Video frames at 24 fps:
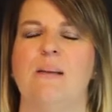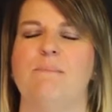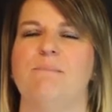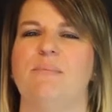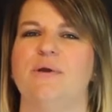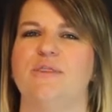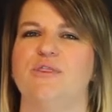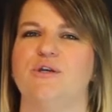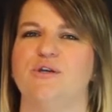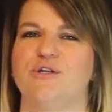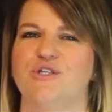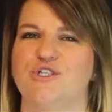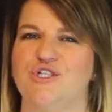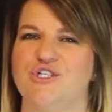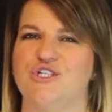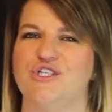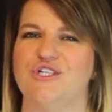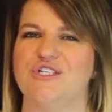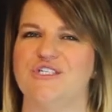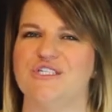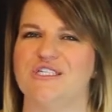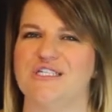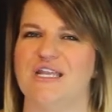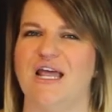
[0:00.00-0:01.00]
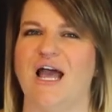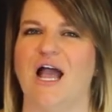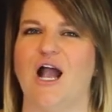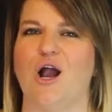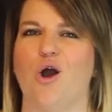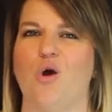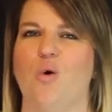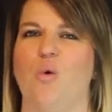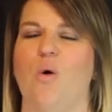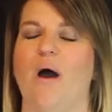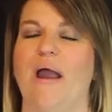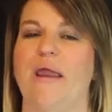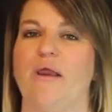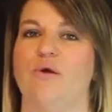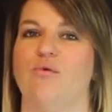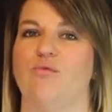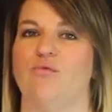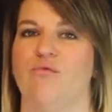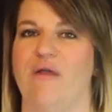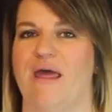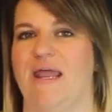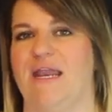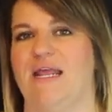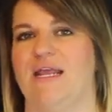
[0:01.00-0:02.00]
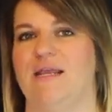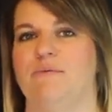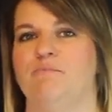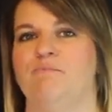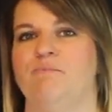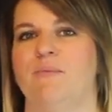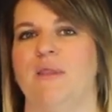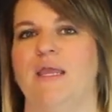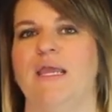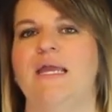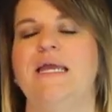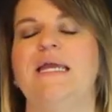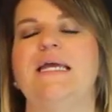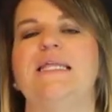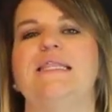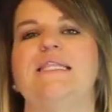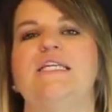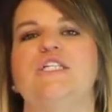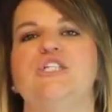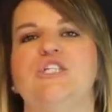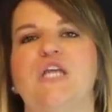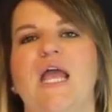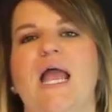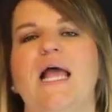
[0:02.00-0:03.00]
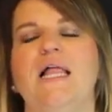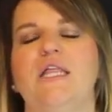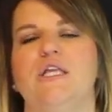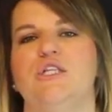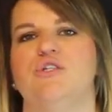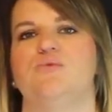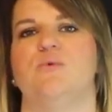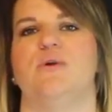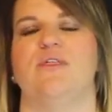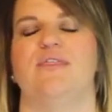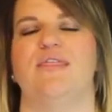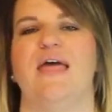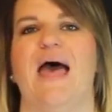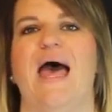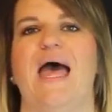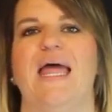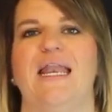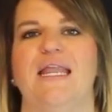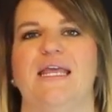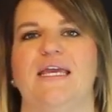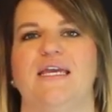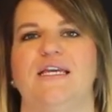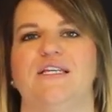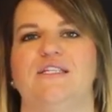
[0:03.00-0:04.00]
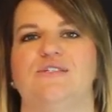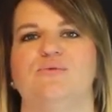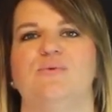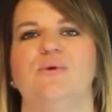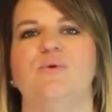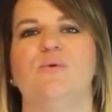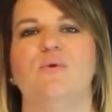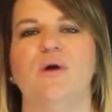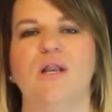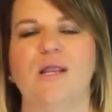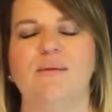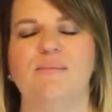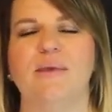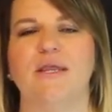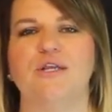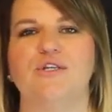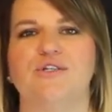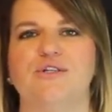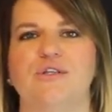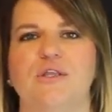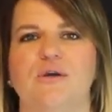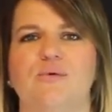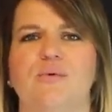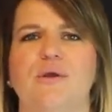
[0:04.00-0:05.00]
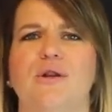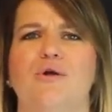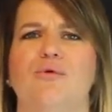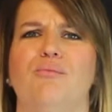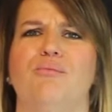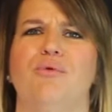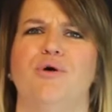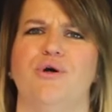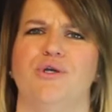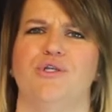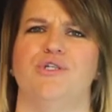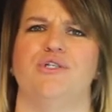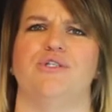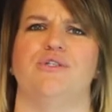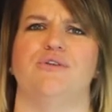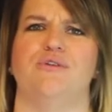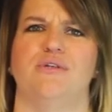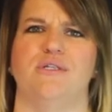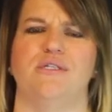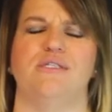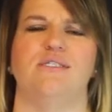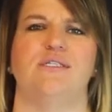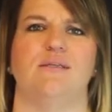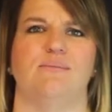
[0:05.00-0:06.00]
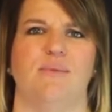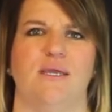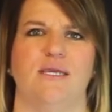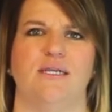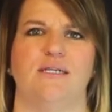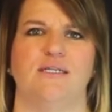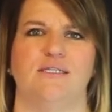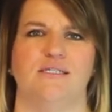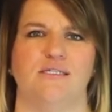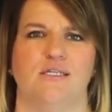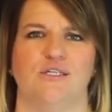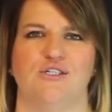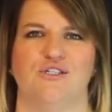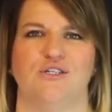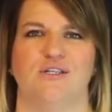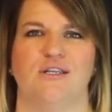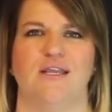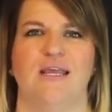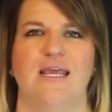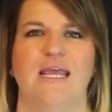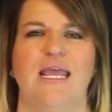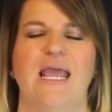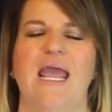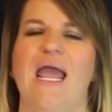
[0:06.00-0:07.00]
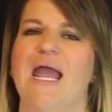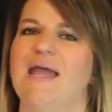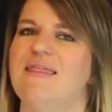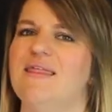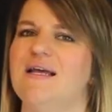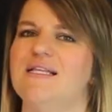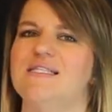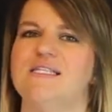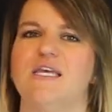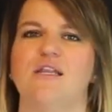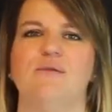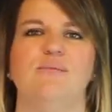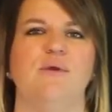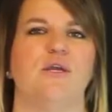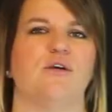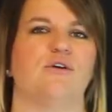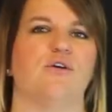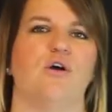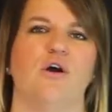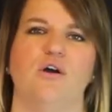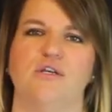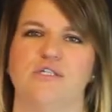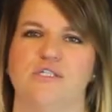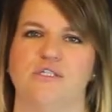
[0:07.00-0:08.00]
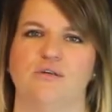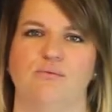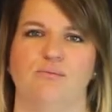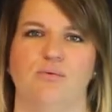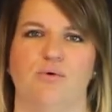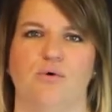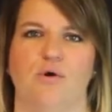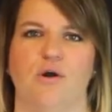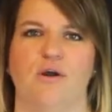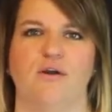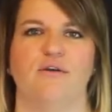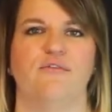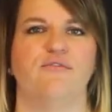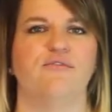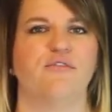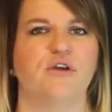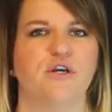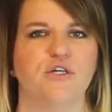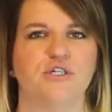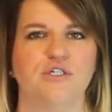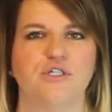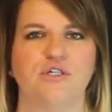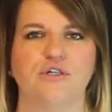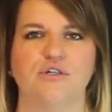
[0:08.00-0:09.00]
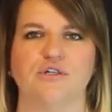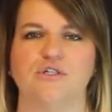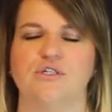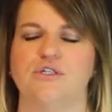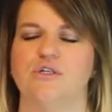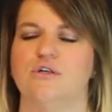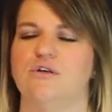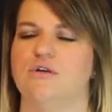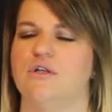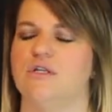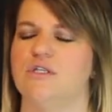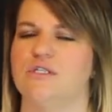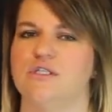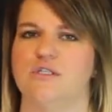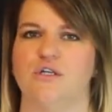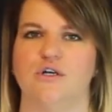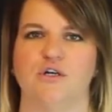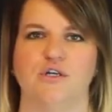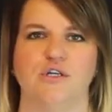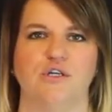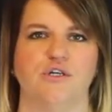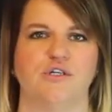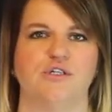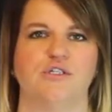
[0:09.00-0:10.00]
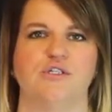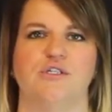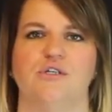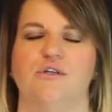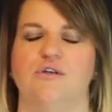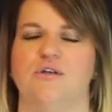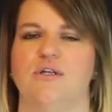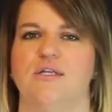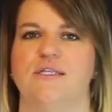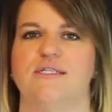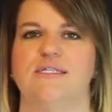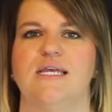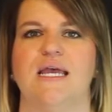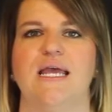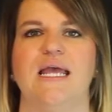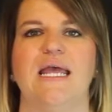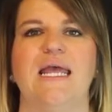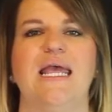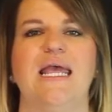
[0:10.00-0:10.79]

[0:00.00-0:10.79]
but they're just not quite ready. The challenge with that is we want to make sure that we don't push students to make a decision. And that's going to be across the board. First year students, third year students,